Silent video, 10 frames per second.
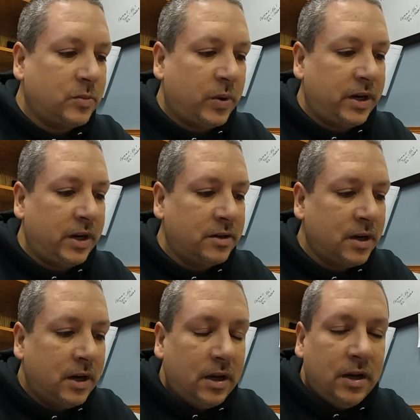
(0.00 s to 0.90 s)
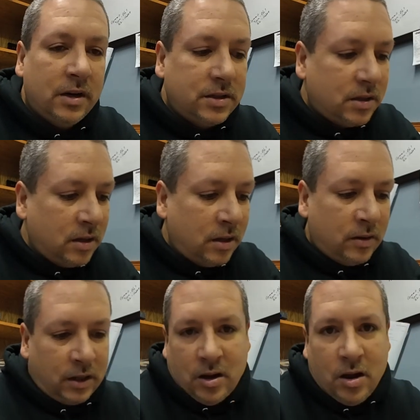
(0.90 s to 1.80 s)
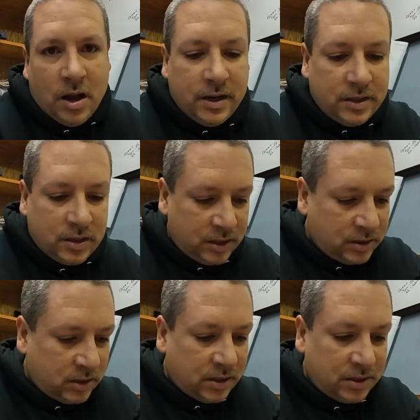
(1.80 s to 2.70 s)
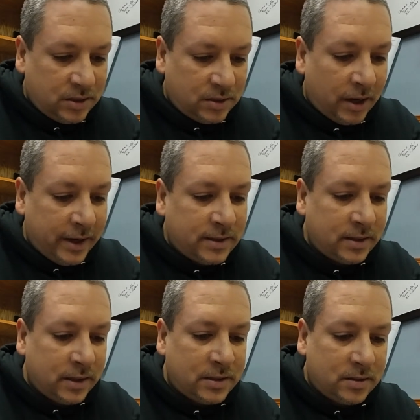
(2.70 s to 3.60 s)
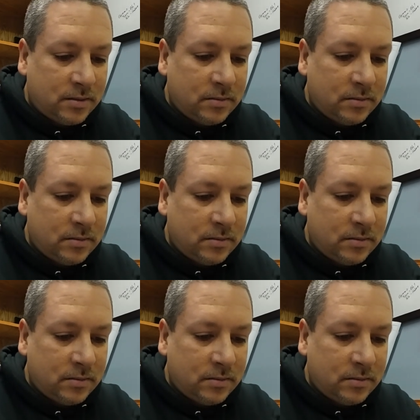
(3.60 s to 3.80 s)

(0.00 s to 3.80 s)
But here's the con is just as you saw. It's